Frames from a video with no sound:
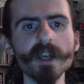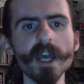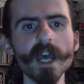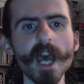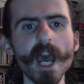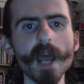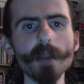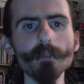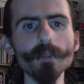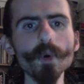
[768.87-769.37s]

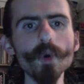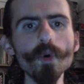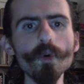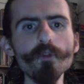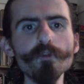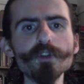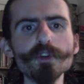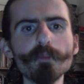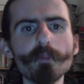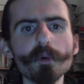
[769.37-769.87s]
and
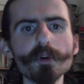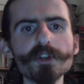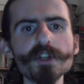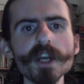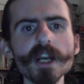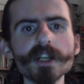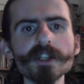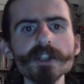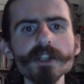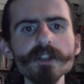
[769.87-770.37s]
move to
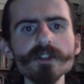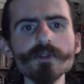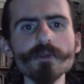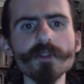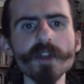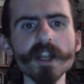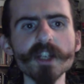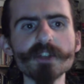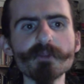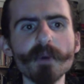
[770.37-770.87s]
project into
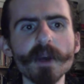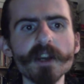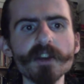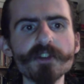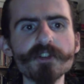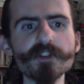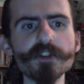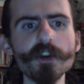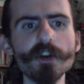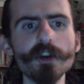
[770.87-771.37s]
that
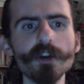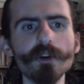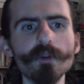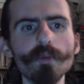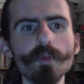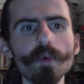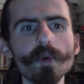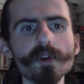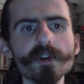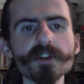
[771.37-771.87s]
space
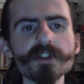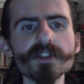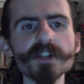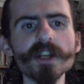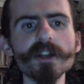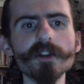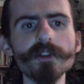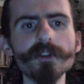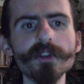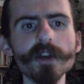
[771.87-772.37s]
what is
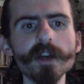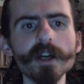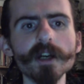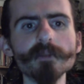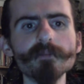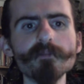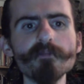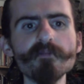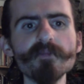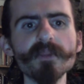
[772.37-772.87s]
needed
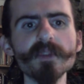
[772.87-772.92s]
there.